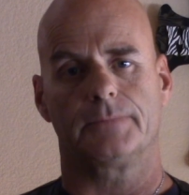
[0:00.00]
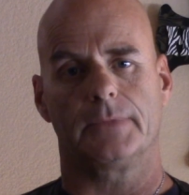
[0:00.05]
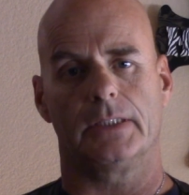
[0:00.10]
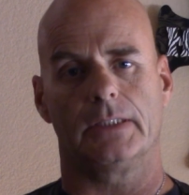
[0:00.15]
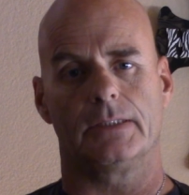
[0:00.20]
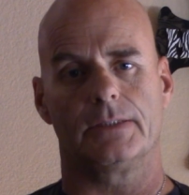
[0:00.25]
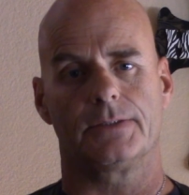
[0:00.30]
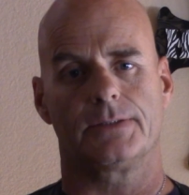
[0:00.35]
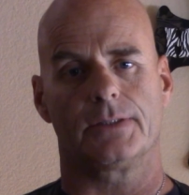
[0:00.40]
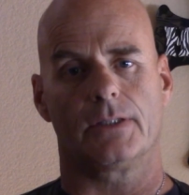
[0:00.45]

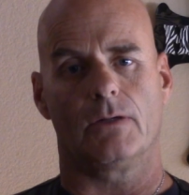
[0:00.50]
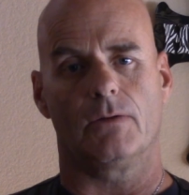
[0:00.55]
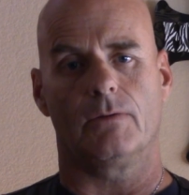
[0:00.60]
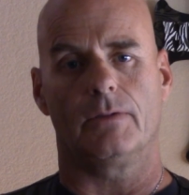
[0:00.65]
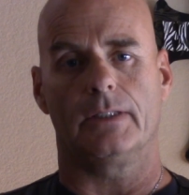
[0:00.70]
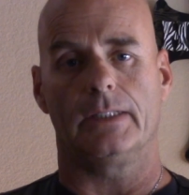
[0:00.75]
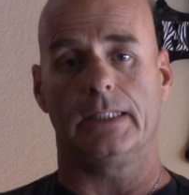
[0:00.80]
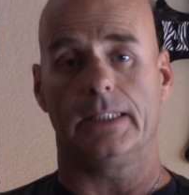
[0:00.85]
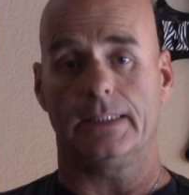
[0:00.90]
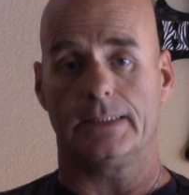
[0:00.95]
And so
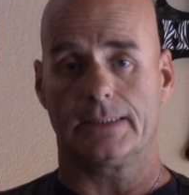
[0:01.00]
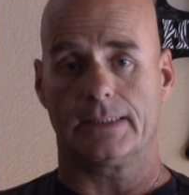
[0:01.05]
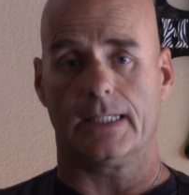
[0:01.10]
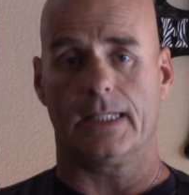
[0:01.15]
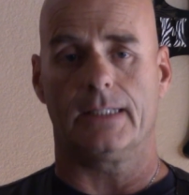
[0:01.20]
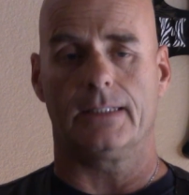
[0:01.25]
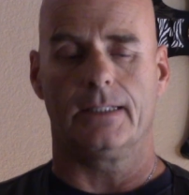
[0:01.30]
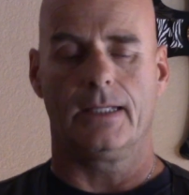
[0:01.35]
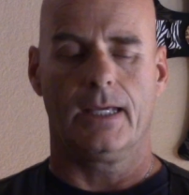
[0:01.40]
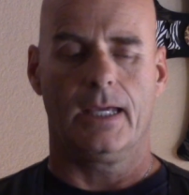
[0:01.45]
he
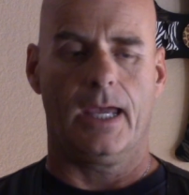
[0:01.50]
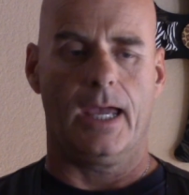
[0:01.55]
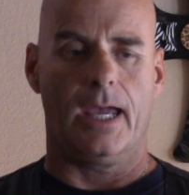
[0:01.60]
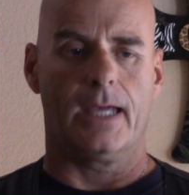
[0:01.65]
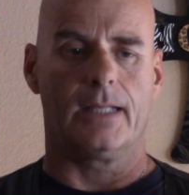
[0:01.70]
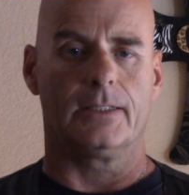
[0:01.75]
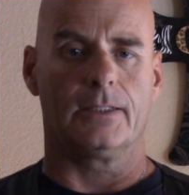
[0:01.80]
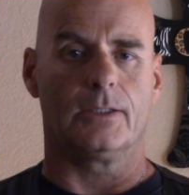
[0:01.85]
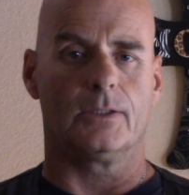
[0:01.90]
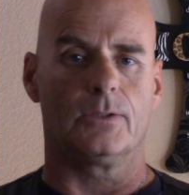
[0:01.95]
said,
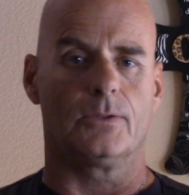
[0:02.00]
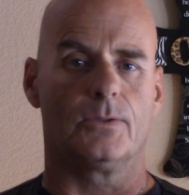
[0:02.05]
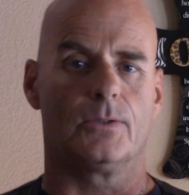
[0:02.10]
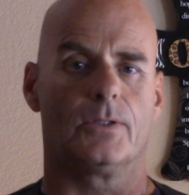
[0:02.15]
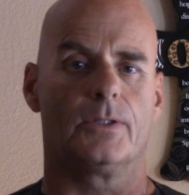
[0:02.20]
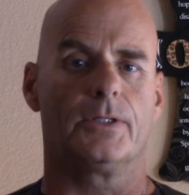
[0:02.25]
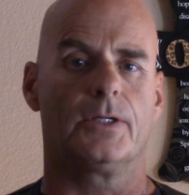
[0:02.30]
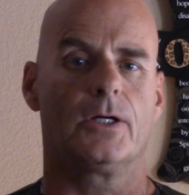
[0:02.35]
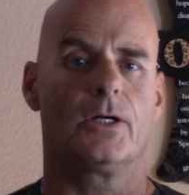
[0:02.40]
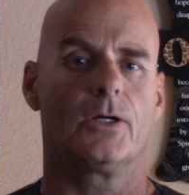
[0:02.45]
"And the
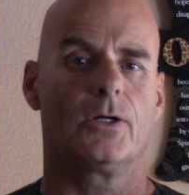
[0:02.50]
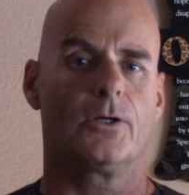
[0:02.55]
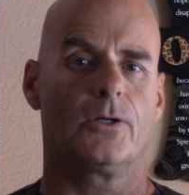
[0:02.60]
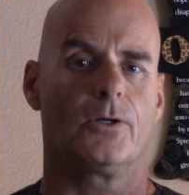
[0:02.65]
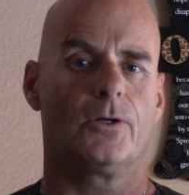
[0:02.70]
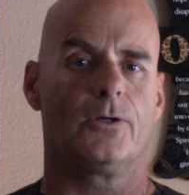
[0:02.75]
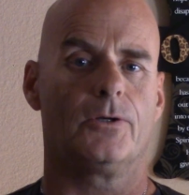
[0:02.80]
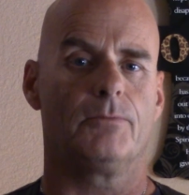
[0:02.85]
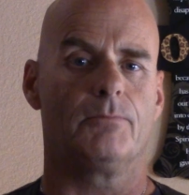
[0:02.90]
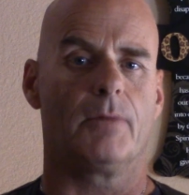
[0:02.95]
Lord
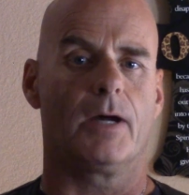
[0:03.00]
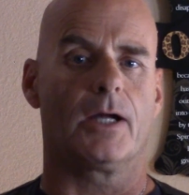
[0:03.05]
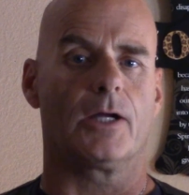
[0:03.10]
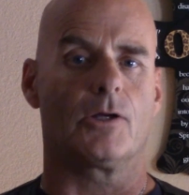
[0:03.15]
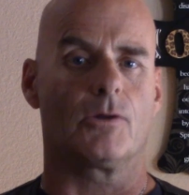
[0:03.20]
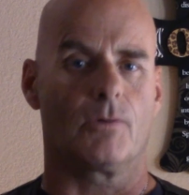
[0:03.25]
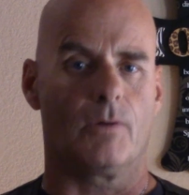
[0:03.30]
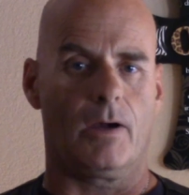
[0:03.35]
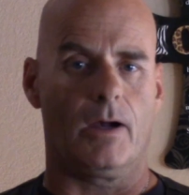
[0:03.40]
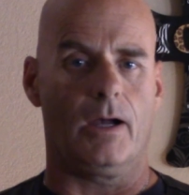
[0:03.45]
heard my
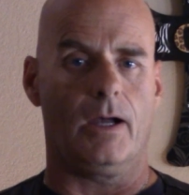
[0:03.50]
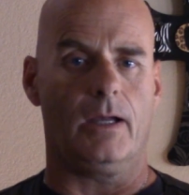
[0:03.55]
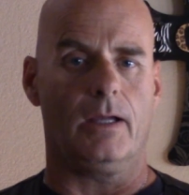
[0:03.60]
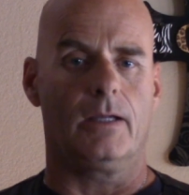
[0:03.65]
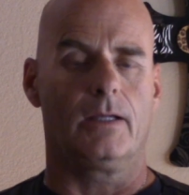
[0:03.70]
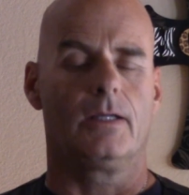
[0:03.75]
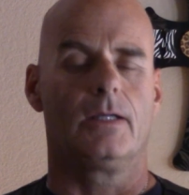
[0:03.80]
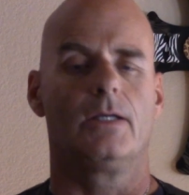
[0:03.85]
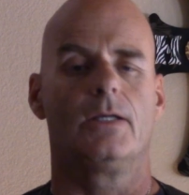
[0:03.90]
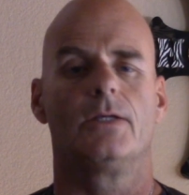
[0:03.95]
cry."
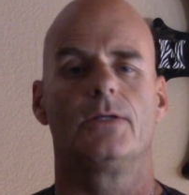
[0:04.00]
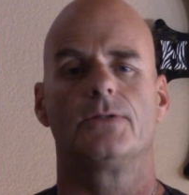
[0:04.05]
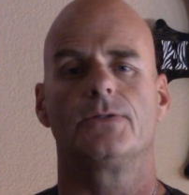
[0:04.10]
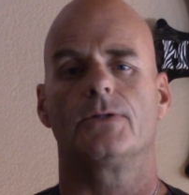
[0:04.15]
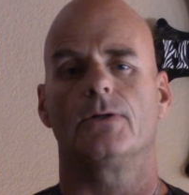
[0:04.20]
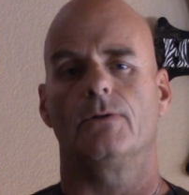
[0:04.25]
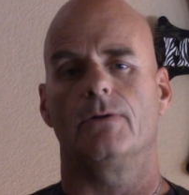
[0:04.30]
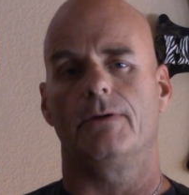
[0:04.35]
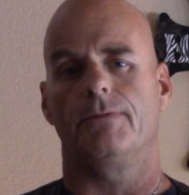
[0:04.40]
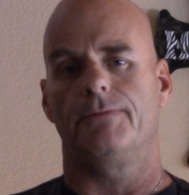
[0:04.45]

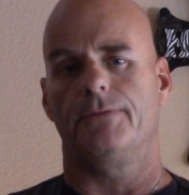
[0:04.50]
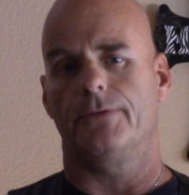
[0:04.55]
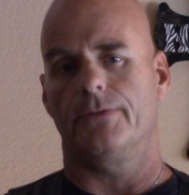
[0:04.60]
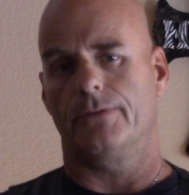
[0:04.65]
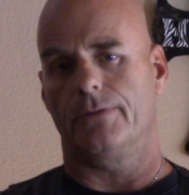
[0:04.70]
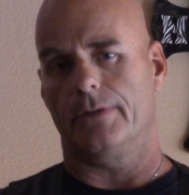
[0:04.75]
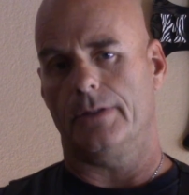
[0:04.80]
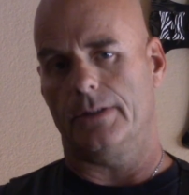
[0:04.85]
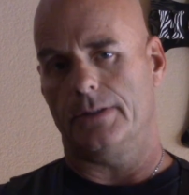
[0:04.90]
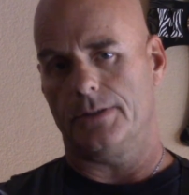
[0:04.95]
So if
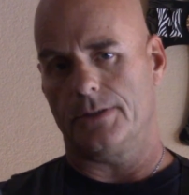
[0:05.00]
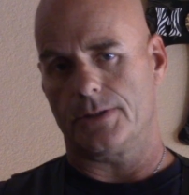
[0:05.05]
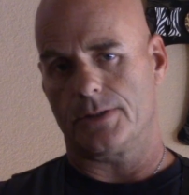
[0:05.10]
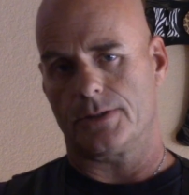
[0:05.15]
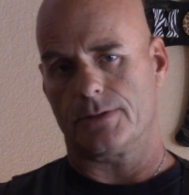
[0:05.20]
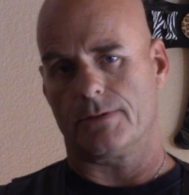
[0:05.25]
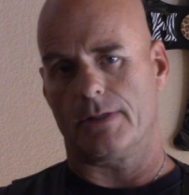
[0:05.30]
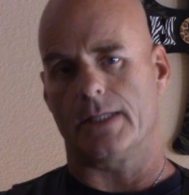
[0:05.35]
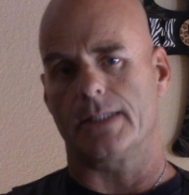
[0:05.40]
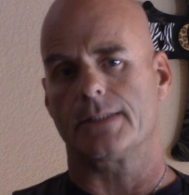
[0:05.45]
you're in
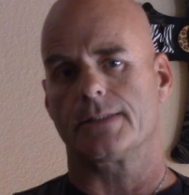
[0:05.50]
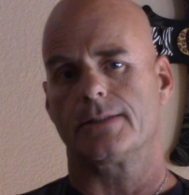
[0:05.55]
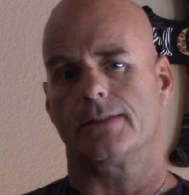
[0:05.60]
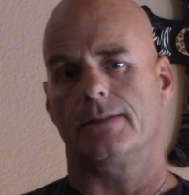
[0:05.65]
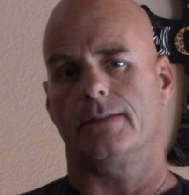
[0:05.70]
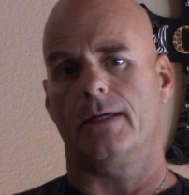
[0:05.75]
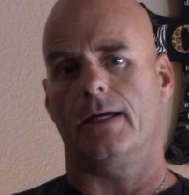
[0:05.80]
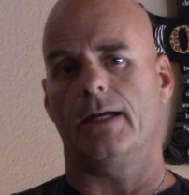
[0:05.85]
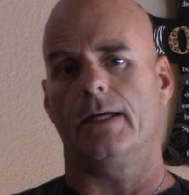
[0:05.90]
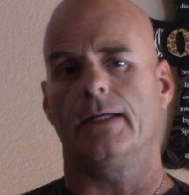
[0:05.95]
distress
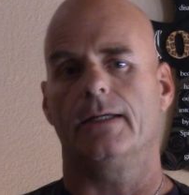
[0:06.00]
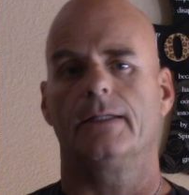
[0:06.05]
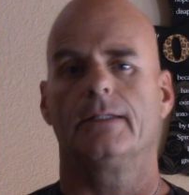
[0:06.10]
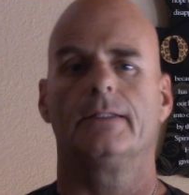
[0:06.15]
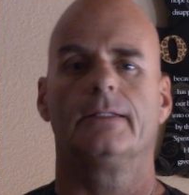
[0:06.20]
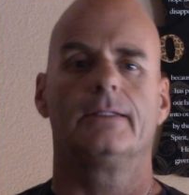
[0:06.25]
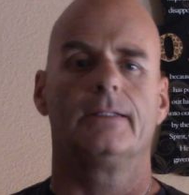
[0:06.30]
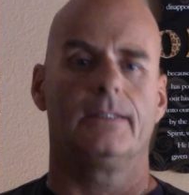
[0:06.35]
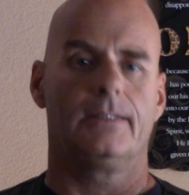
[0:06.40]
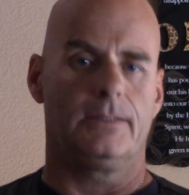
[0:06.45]
today
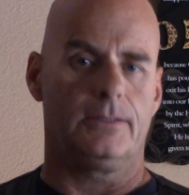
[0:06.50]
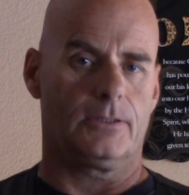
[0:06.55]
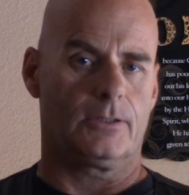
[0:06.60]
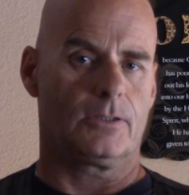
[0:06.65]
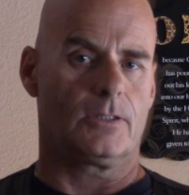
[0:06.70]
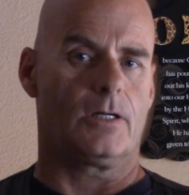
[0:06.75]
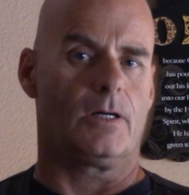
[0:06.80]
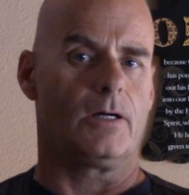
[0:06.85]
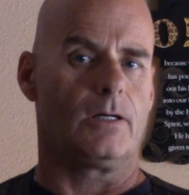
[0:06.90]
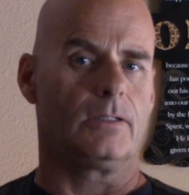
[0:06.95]
and you
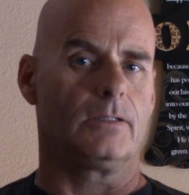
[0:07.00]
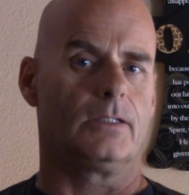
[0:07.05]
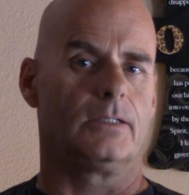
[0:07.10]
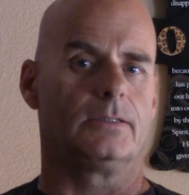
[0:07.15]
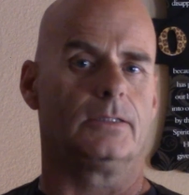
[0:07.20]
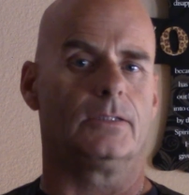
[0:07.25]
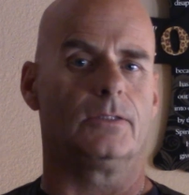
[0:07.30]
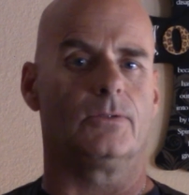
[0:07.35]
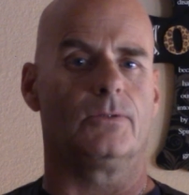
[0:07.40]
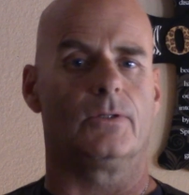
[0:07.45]
call on
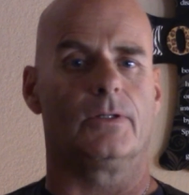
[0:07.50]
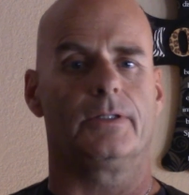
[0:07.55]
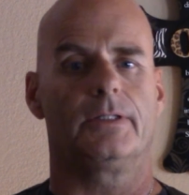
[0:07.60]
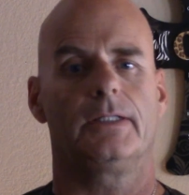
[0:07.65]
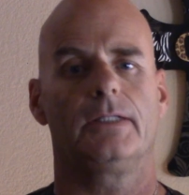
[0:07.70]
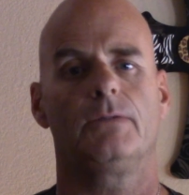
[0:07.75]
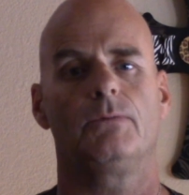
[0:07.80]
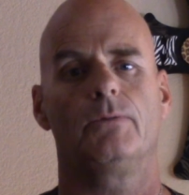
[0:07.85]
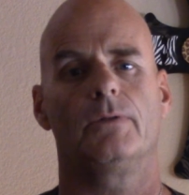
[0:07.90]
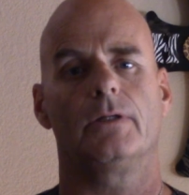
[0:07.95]
the Lord,
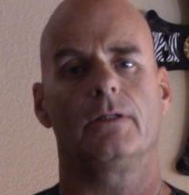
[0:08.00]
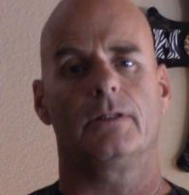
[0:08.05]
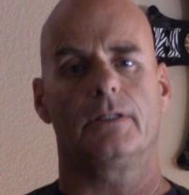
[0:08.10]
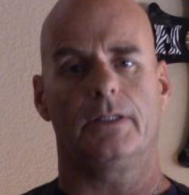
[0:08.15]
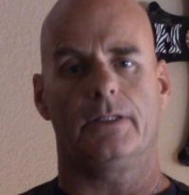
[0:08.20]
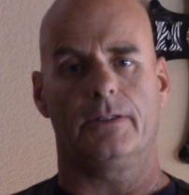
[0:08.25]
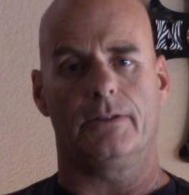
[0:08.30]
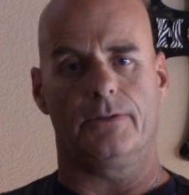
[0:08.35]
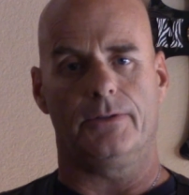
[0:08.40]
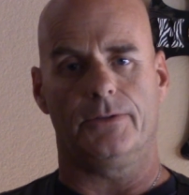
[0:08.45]
he will
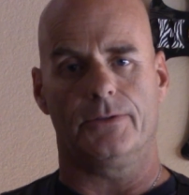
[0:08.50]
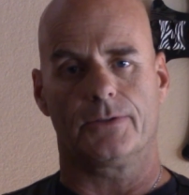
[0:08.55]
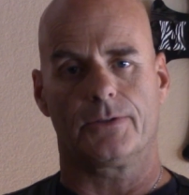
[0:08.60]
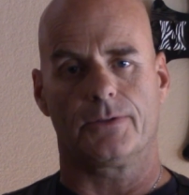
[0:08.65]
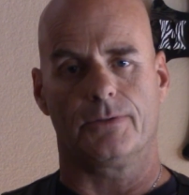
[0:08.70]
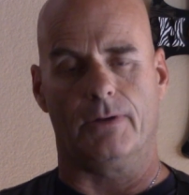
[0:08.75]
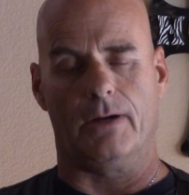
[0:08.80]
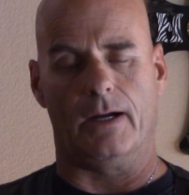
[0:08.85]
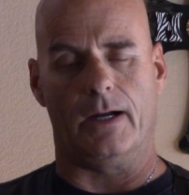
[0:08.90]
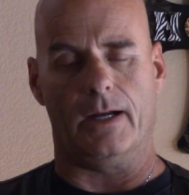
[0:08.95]
hear your
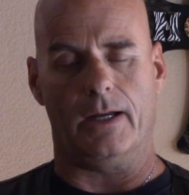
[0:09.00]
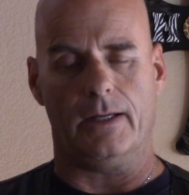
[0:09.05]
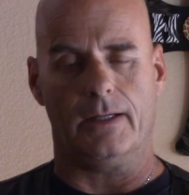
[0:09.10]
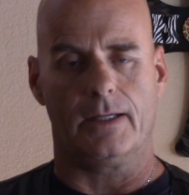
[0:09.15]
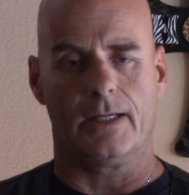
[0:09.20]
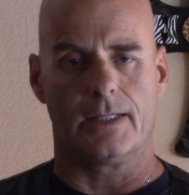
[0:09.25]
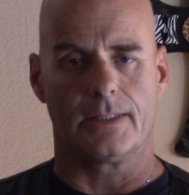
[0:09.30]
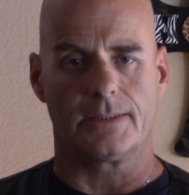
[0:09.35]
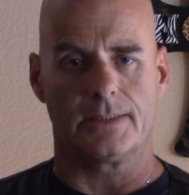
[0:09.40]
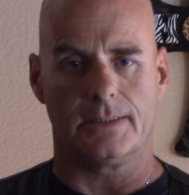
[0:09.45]
cry,
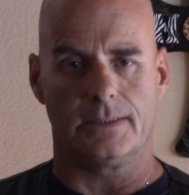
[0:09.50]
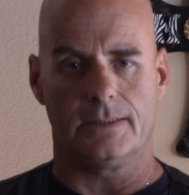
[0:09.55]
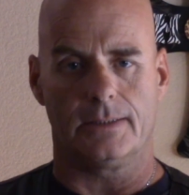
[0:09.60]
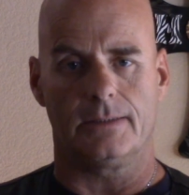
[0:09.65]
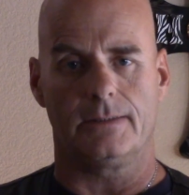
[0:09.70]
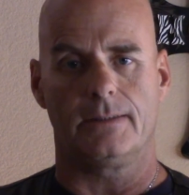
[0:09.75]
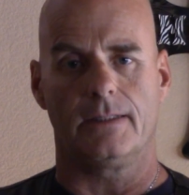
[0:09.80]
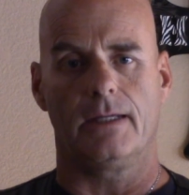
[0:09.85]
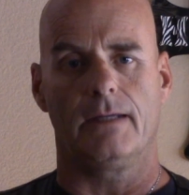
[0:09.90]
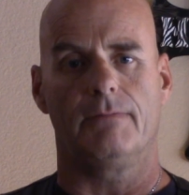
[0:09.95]
as he
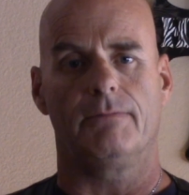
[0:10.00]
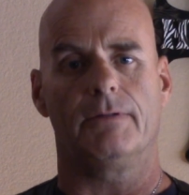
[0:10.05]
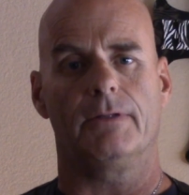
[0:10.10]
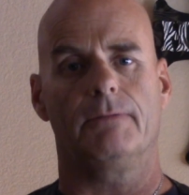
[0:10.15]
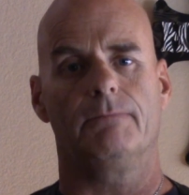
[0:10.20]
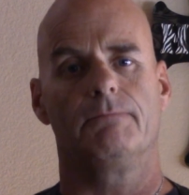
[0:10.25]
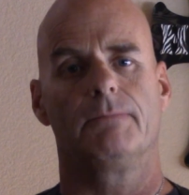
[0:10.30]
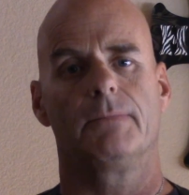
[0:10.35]
did David.